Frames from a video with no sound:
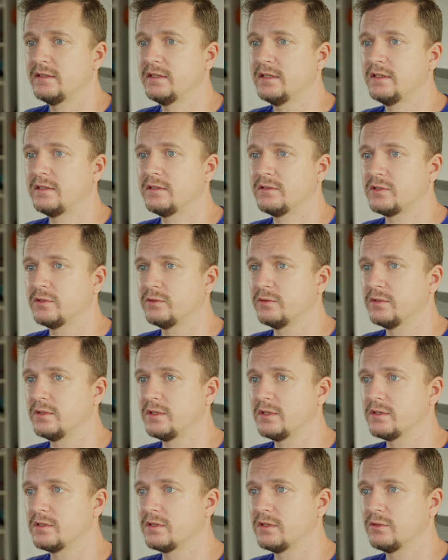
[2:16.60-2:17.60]
there. So
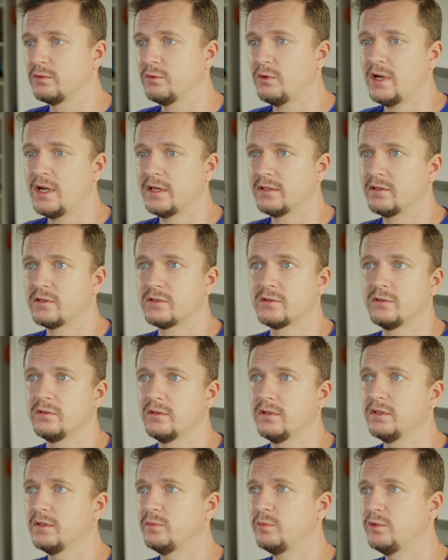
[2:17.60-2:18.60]
there is the 2 actors
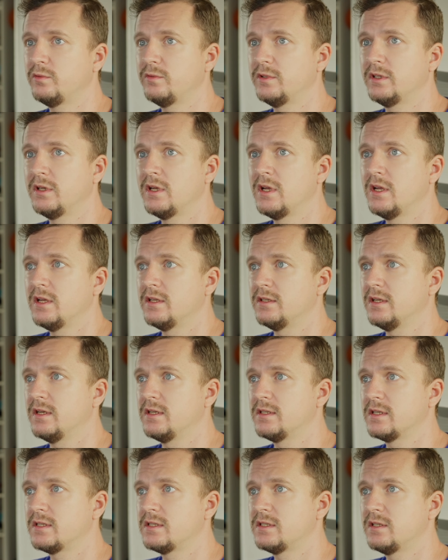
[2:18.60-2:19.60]
only in the movie. There
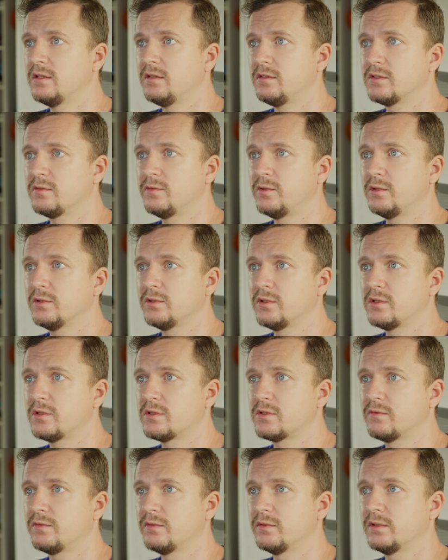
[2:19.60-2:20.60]
is a stills
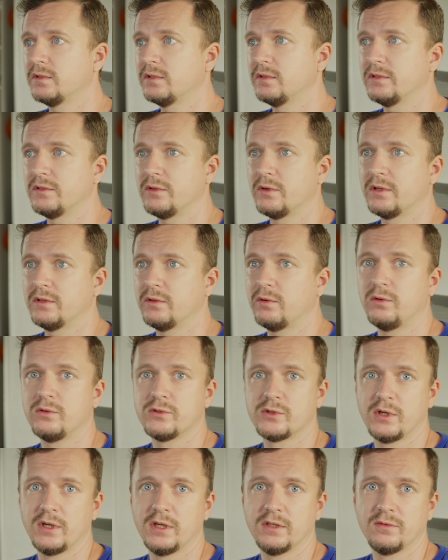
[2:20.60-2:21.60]
photos. You can
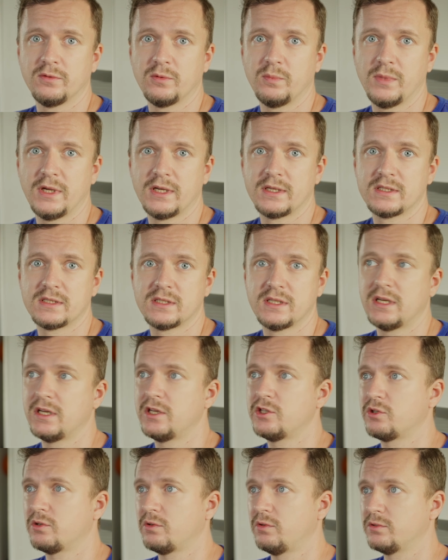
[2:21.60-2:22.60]
also add for
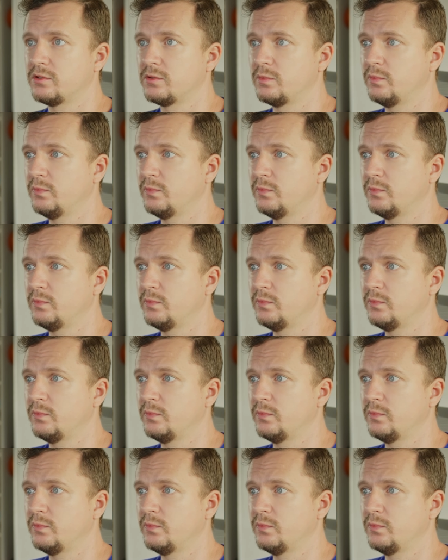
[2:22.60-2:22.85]
backstage, also